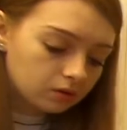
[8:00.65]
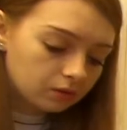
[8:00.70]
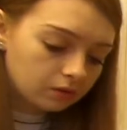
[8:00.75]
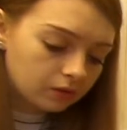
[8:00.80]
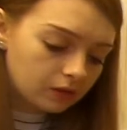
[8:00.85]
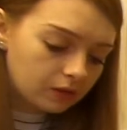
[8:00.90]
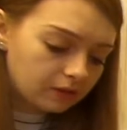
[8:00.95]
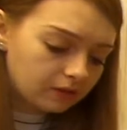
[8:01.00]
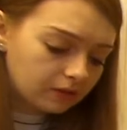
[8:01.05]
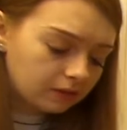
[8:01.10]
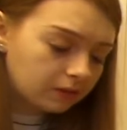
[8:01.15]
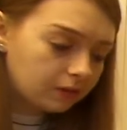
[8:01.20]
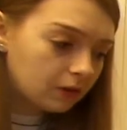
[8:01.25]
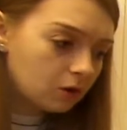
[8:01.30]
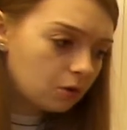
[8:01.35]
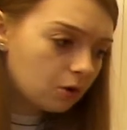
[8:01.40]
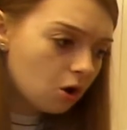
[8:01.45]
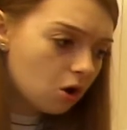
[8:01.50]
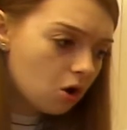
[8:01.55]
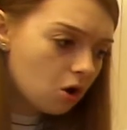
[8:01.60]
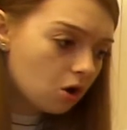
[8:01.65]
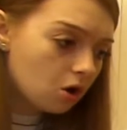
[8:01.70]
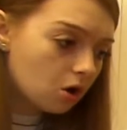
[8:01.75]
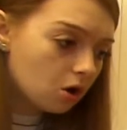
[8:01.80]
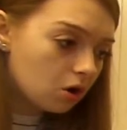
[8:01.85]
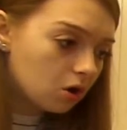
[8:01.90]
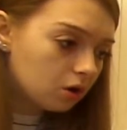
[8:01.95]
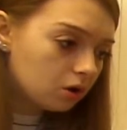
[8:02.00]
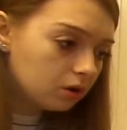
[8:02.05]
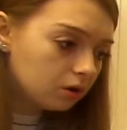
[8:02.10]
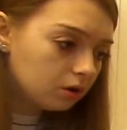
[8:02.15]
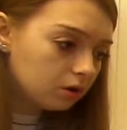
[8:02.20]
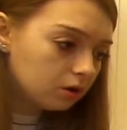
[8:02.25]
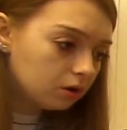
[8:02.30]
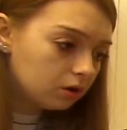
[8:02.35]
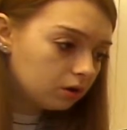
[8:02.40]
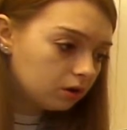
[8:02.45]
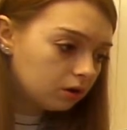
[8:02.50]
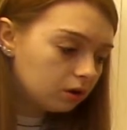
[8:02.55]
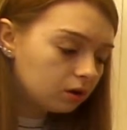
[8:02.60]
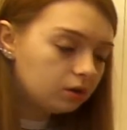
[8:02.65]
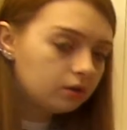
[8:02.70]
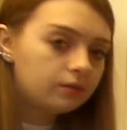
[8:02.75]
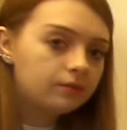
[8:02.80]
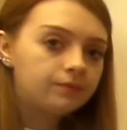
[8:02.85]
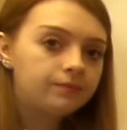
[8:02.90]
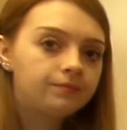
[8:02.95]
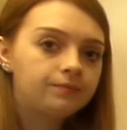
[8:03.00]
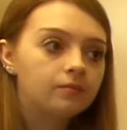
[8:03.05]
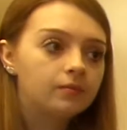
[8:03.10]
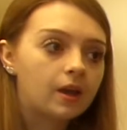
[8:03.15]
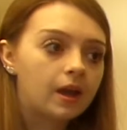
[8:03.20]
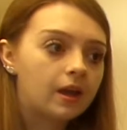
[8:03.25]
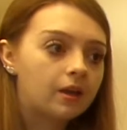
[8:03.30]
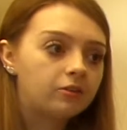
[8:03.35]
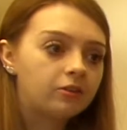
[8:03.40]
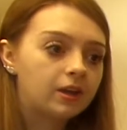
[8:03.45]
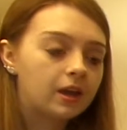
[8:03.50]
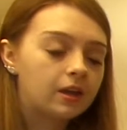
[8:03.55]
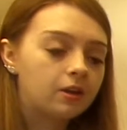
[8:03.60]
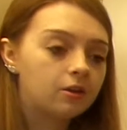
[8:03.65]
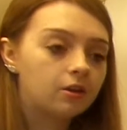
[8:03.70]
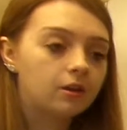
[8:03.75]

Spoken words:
So this is still hot. I actually hate